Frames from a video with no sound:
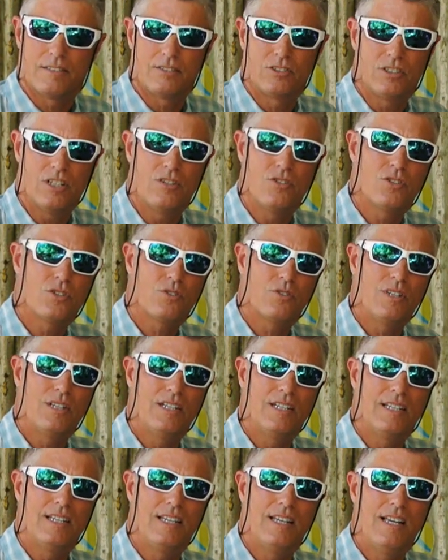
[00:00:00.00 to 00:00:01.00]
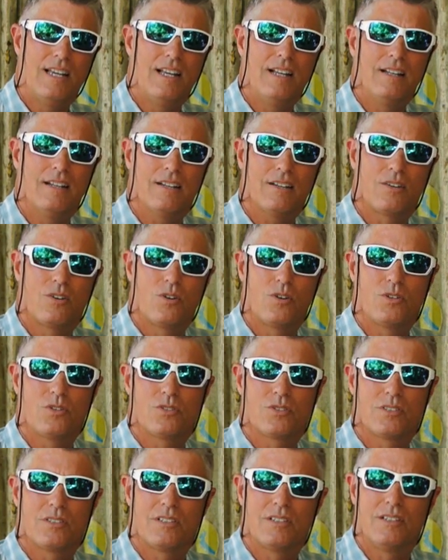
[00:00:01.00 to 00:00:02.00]
sunscreen again. Of
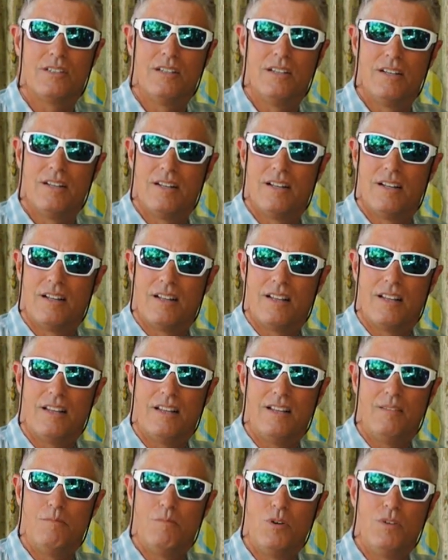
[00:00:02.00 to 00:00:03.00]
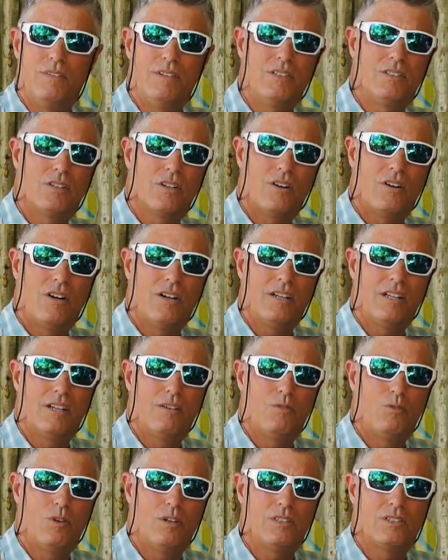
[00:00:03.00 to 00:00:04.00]
course, the moving target
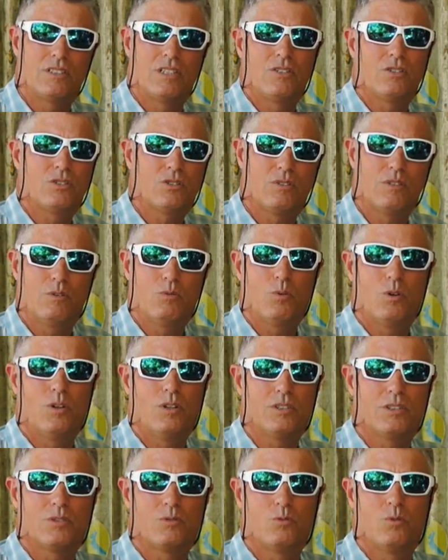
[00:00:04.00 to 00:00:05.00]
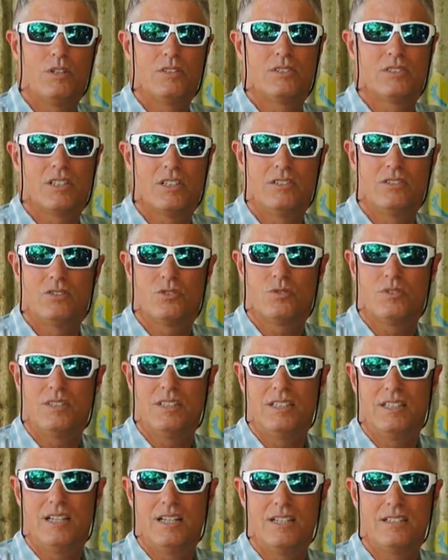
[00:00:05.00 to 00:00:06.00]
of what sunscreen works and what
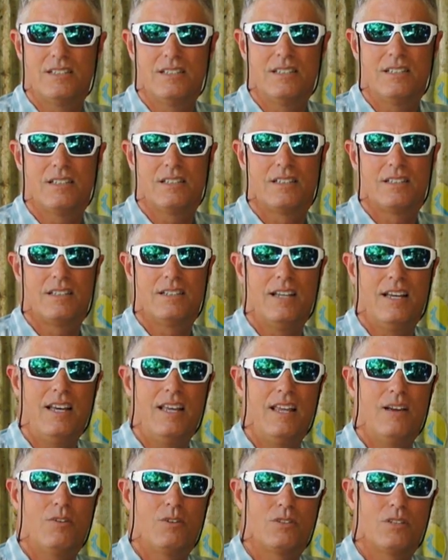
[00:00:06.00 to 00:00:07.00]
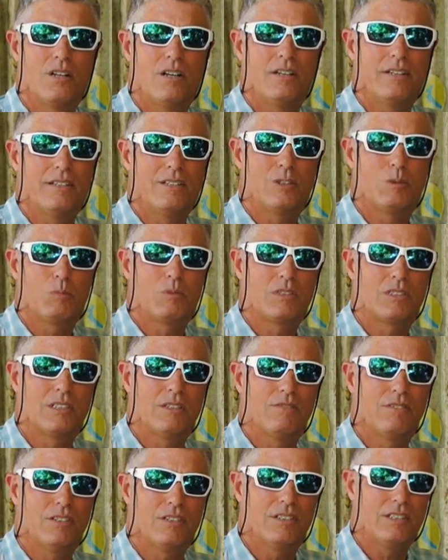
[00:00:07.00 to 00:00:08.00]
sunscreen doesn't. Today they were talking
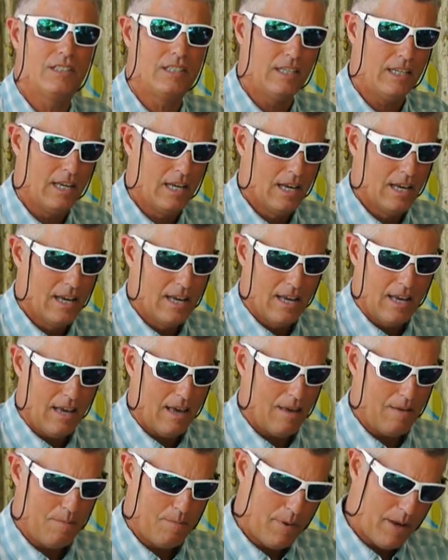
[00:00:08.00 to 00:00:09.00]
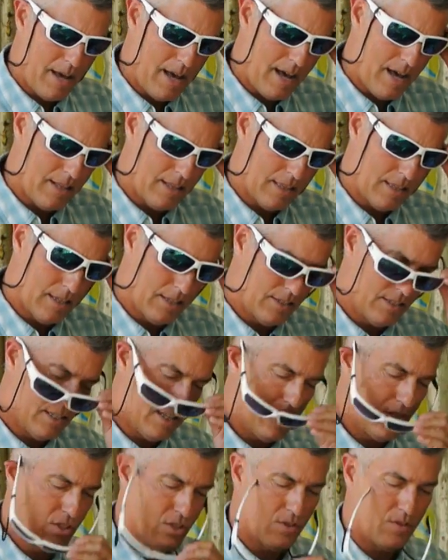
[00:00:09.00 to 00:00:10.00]
specifically about the
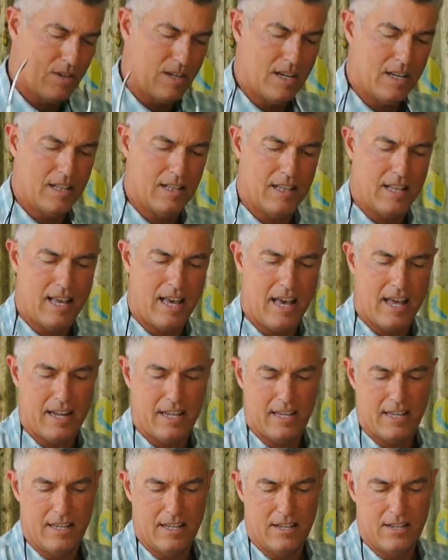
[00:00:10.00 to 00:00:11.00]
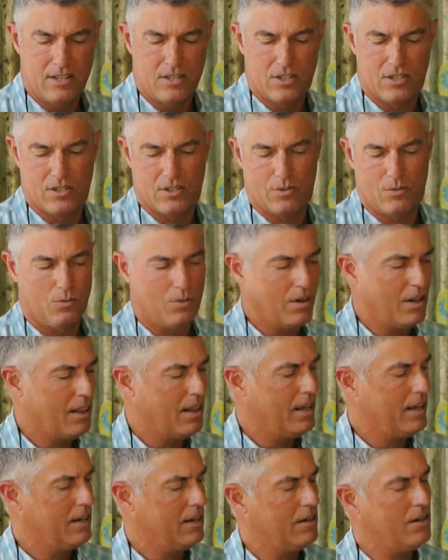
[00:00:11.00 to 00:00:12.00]
sunscreen that is, what do
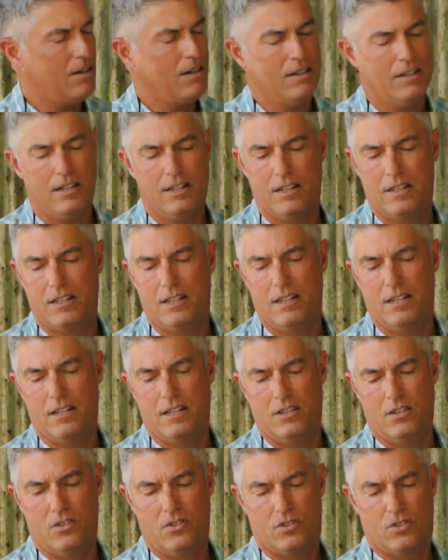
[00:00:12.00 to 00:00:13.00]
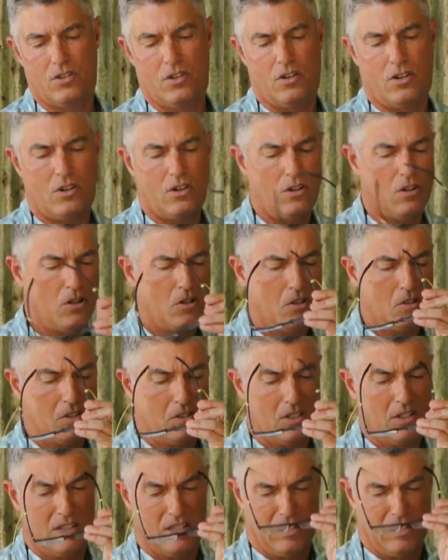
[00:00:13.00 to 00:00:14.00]
they call it? It is called